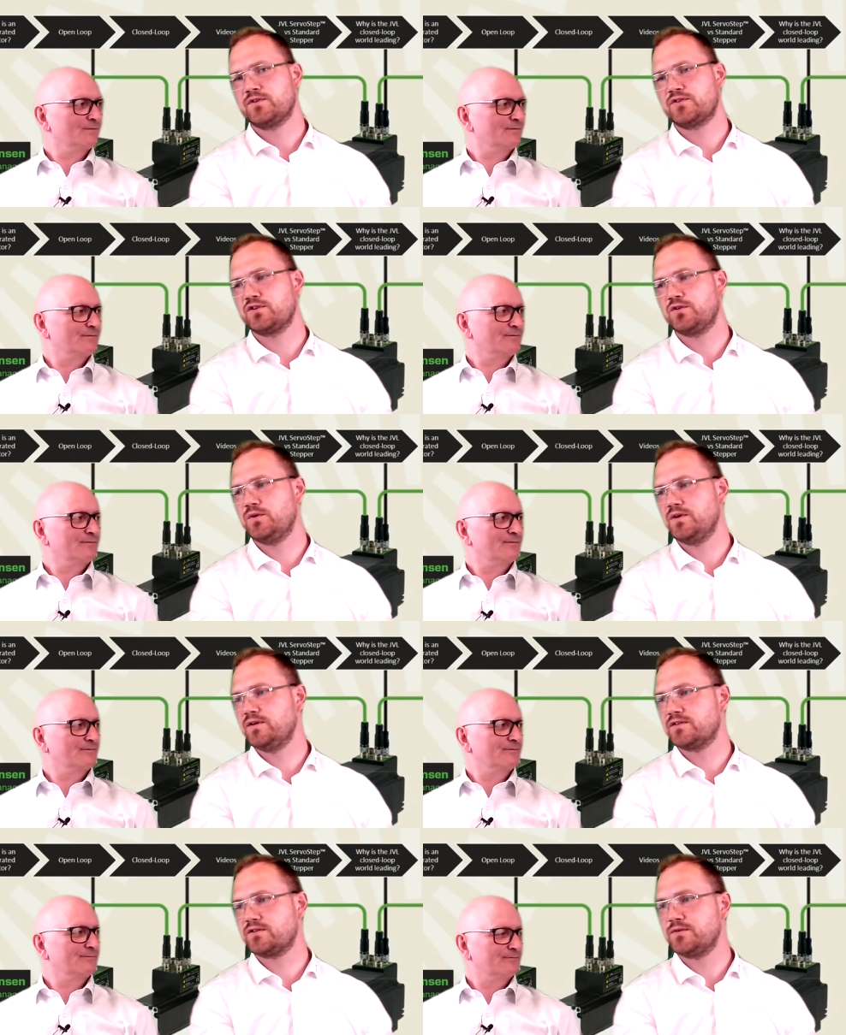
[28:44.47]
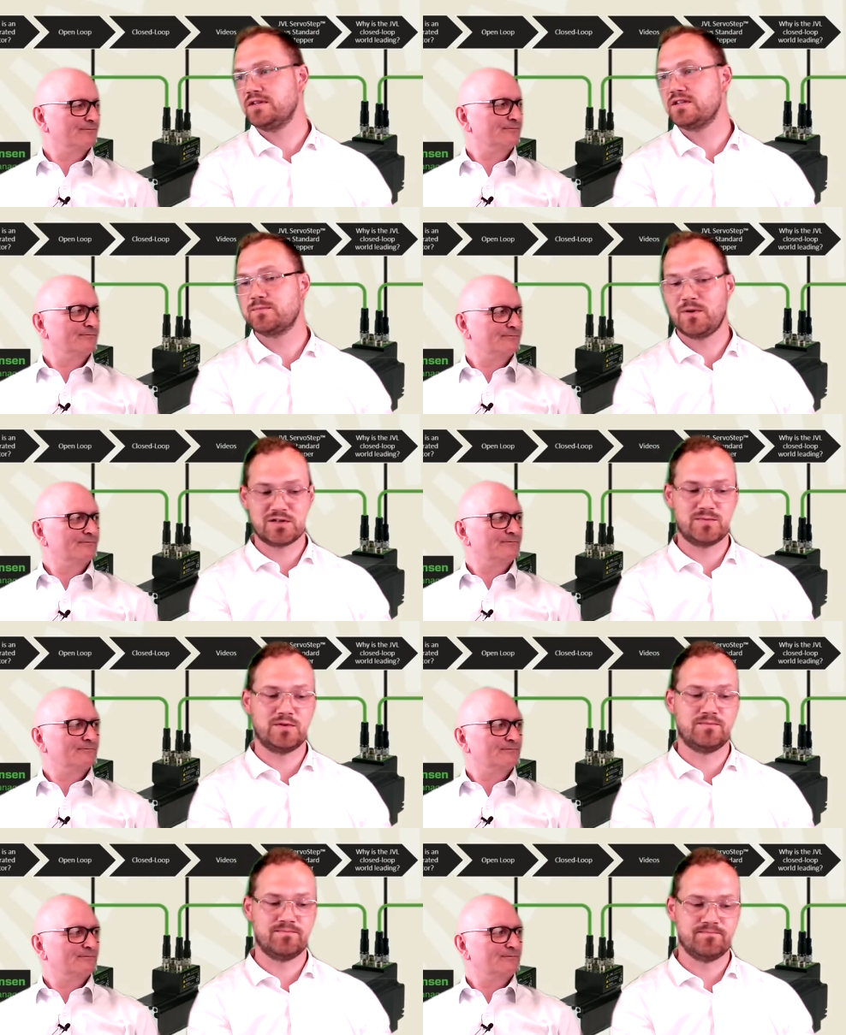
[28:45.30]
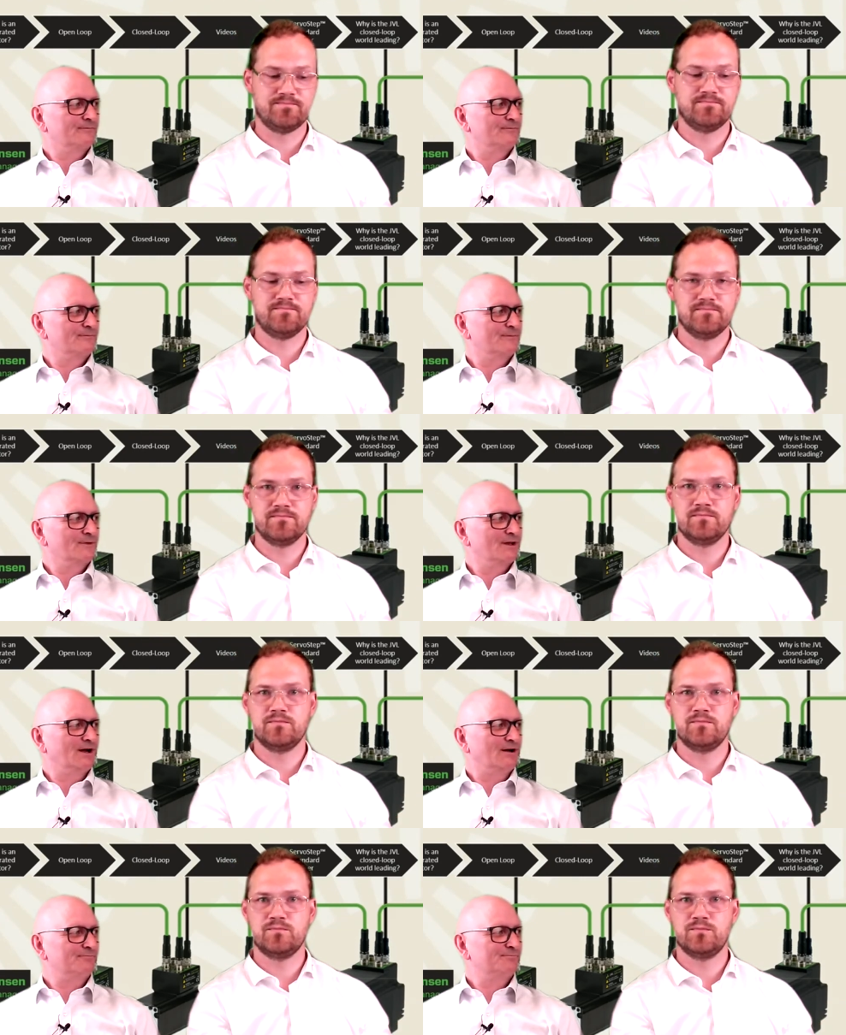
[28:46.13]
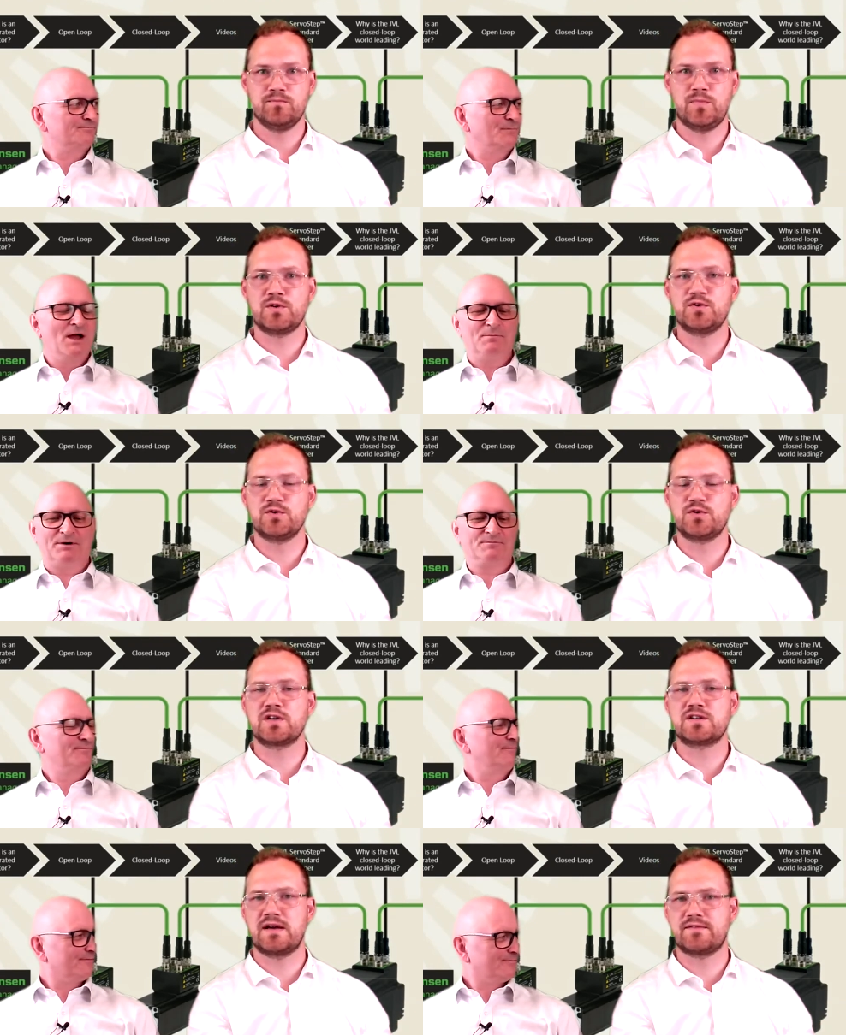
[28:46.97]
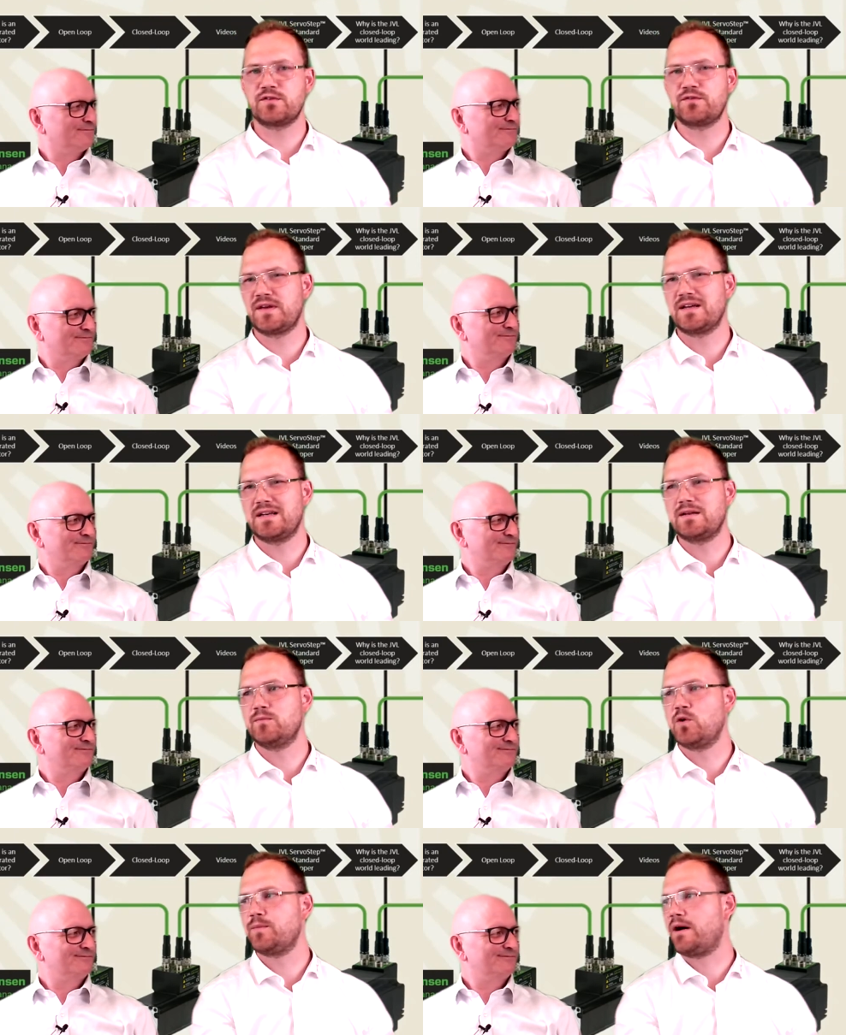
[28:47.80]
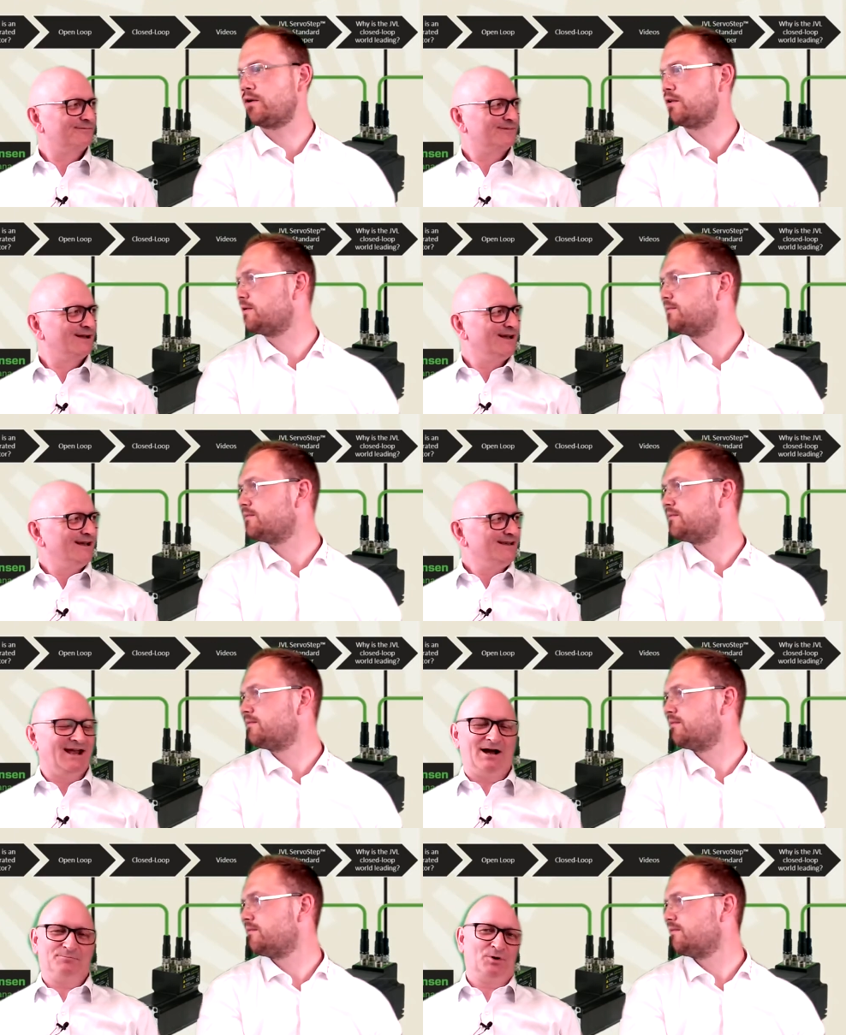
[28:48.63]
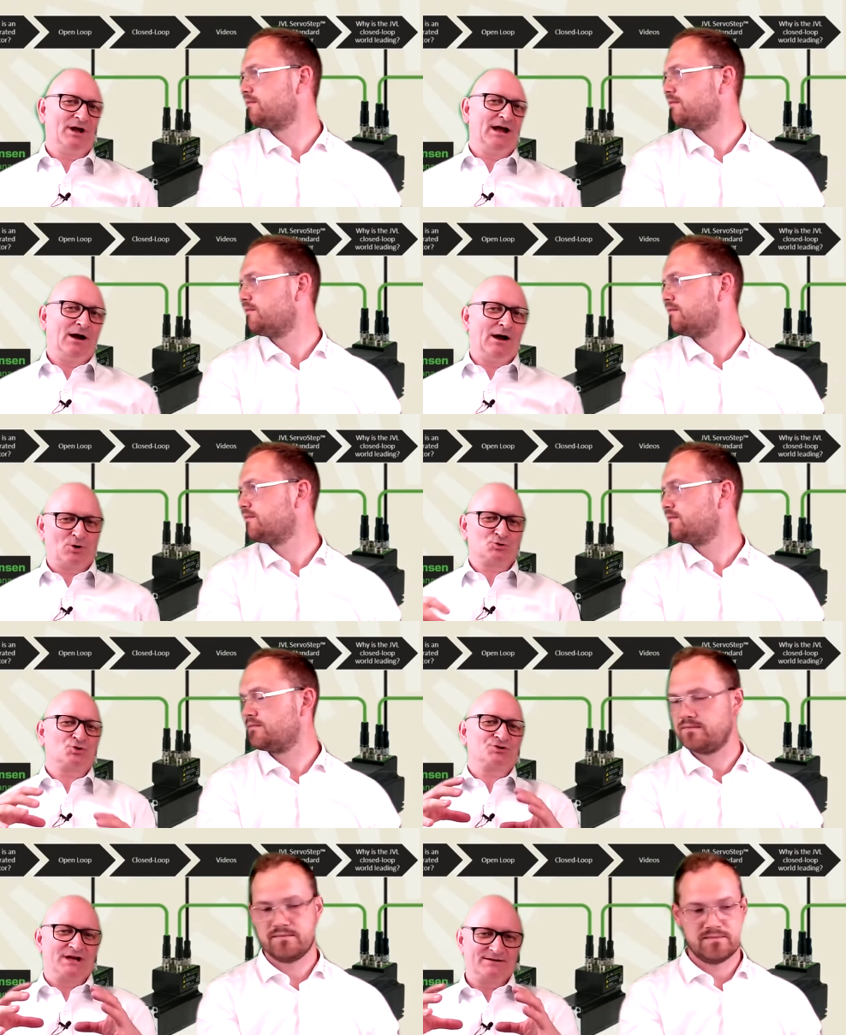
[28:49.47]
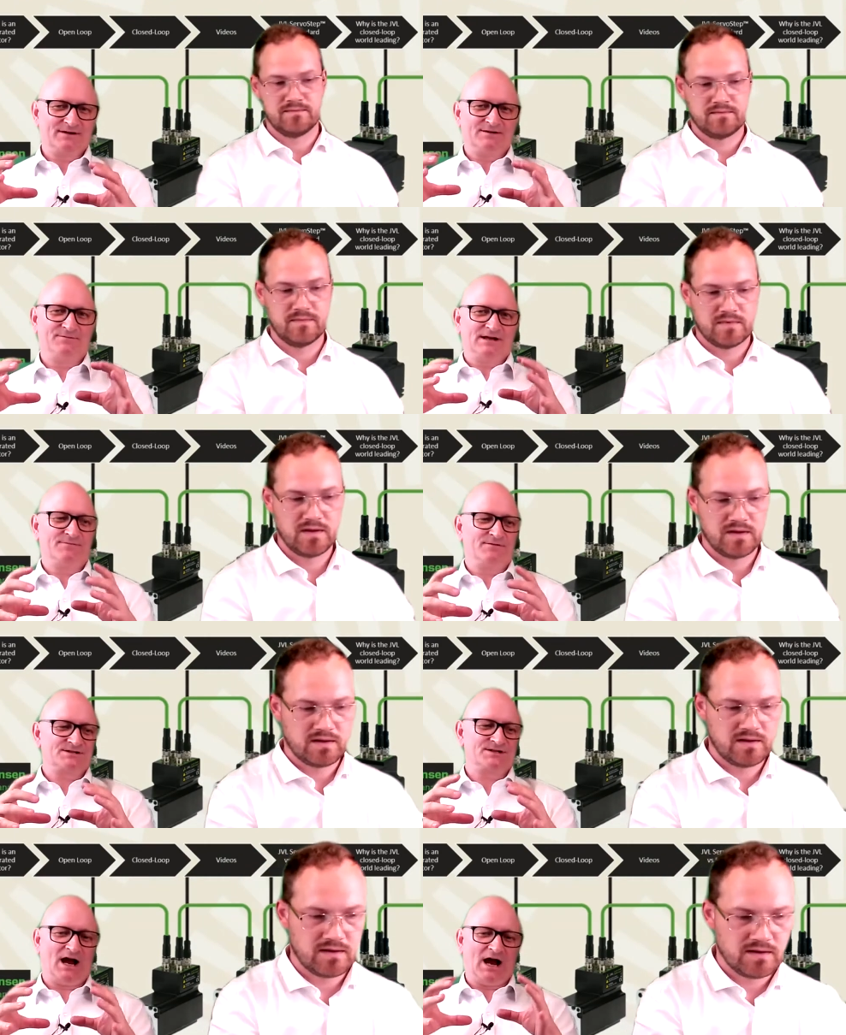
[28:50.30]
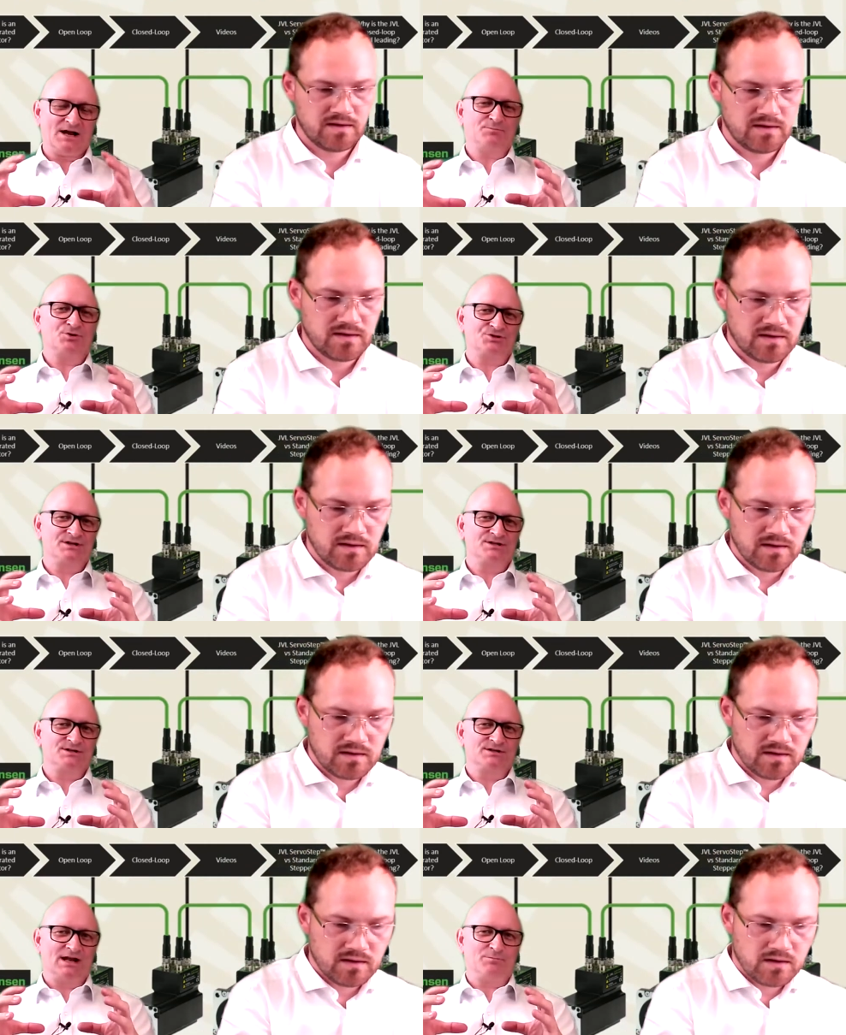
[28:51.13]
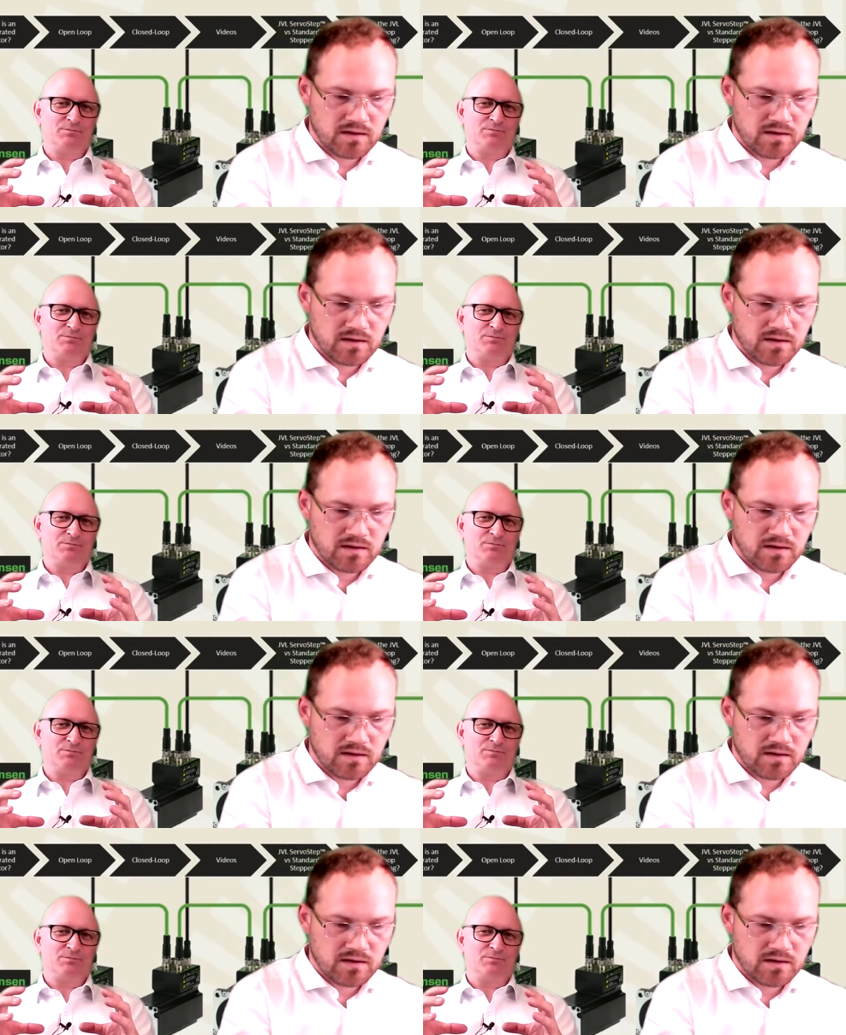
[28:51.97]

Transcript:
Speaker 1: So uh, so it is possible.
Speaker 2: Yeah. But you but, just
Speaker 1: have to think a little more about it.
Speaker 2: Yeah, but I would also say if, if it's a high precision